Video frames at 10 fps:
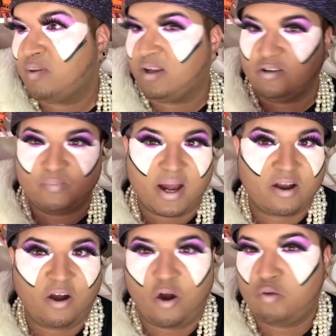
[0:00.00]
but use my
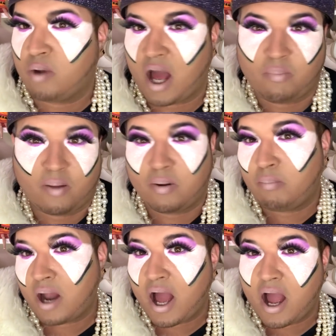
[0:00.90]
code, blah, blah, blah,
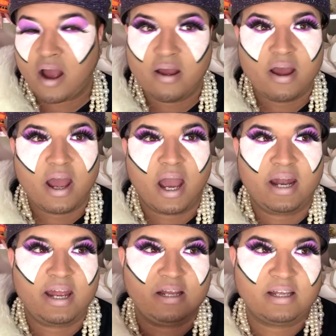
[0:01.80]
blah.
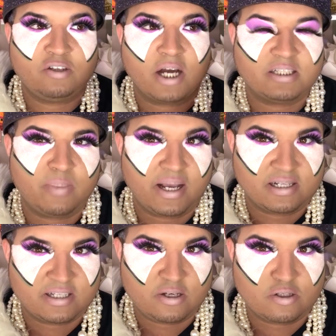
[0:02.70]
And he, he tries to make an
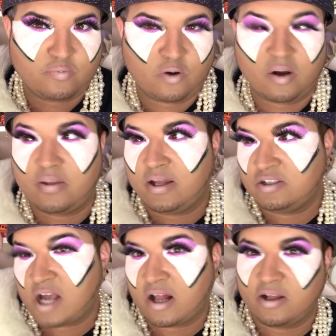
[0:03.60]
excuse for it, and then
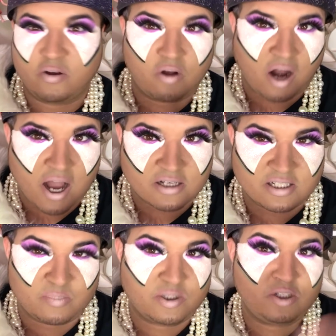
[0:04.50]
Jaclyn Hill clocks
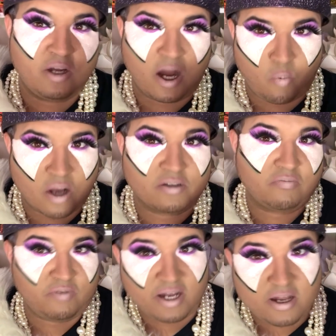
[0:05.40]
it, but you got to watch the
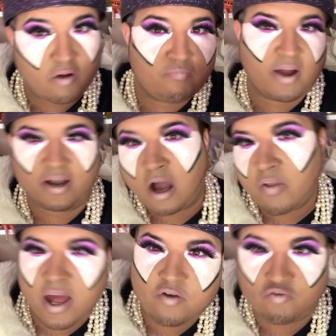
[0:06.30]
video, find all
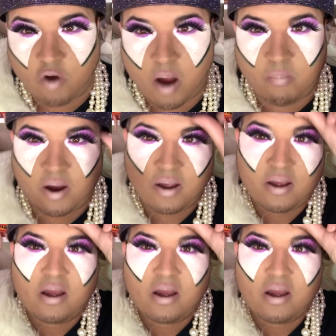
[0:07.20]
that drama.